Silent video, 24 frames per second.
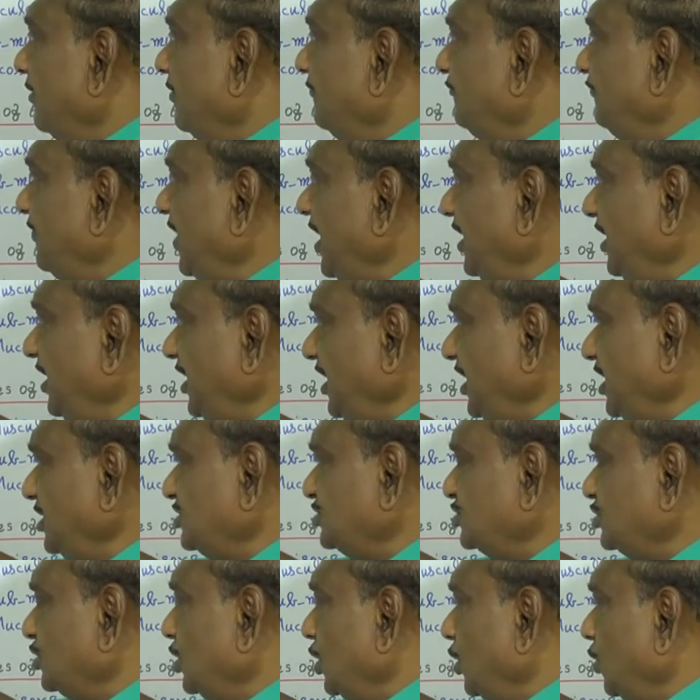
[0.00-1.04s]

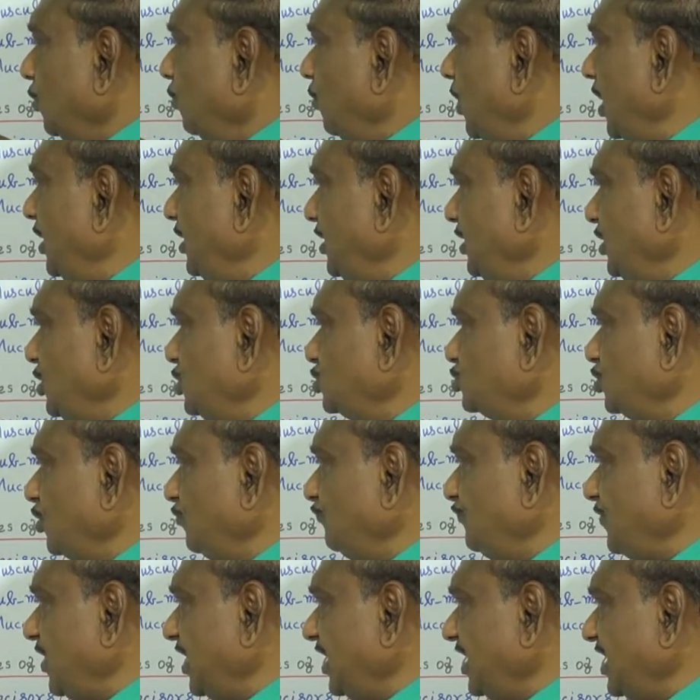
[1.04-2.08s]
Pharynx, 1
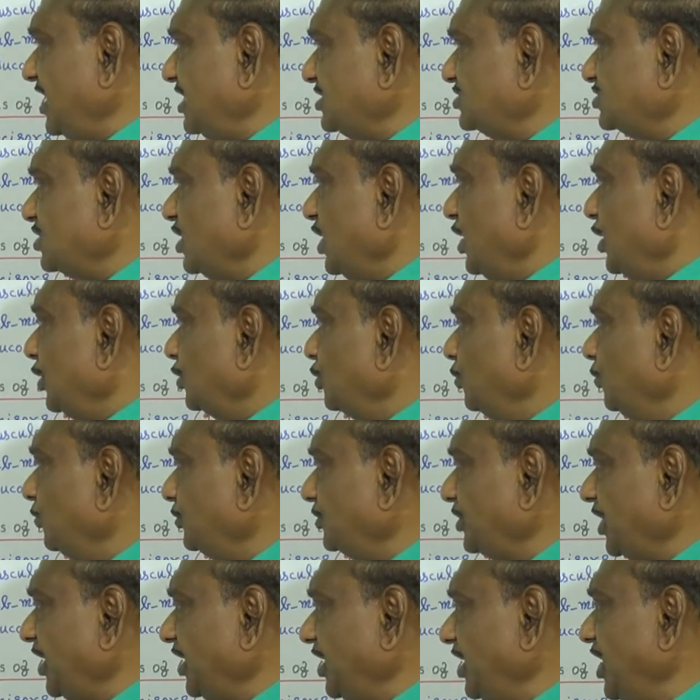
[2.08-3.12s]
esophagus,
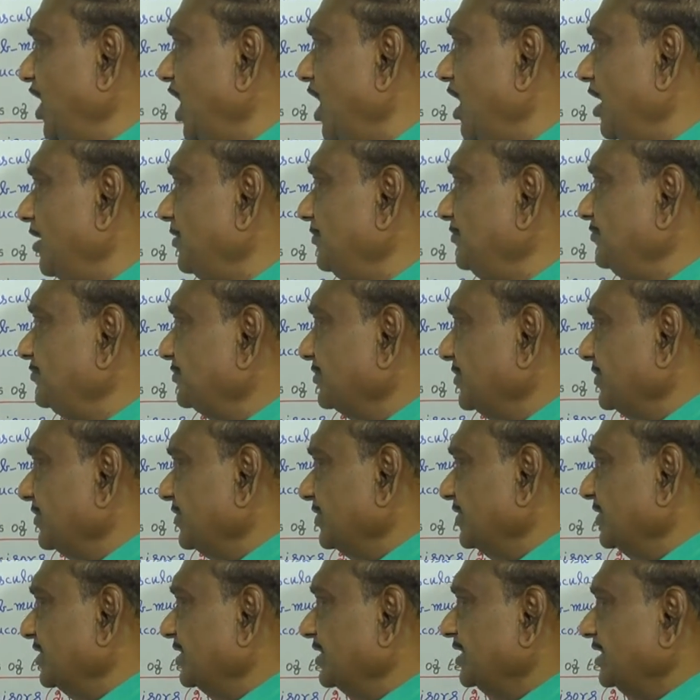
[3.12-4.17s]
2 trachea.
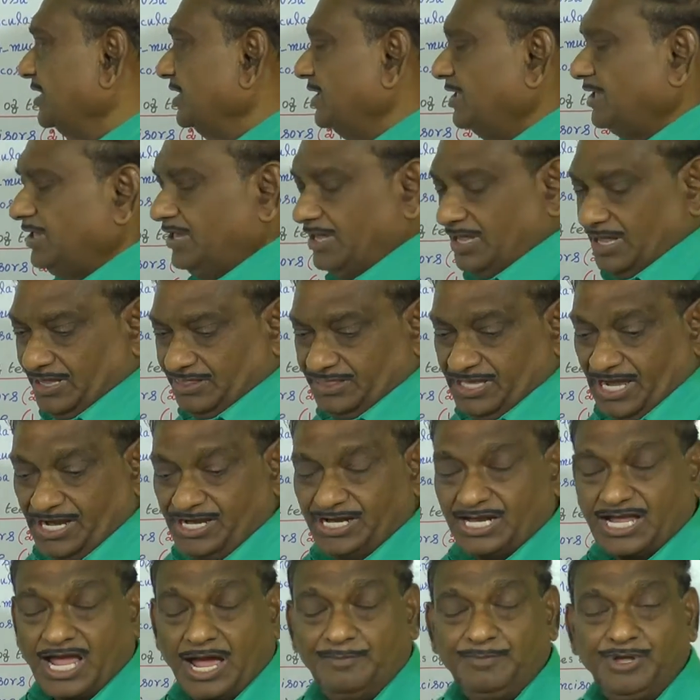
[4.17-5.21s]

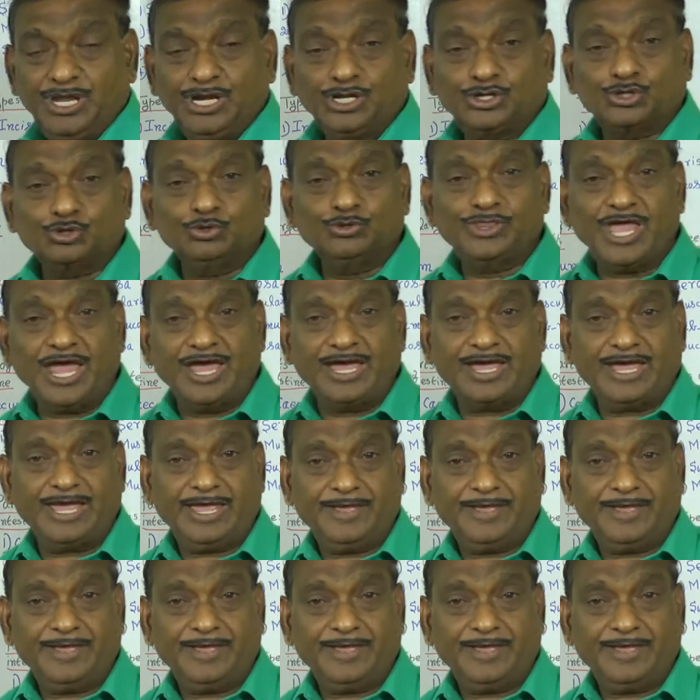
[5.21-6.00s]
Then coming to the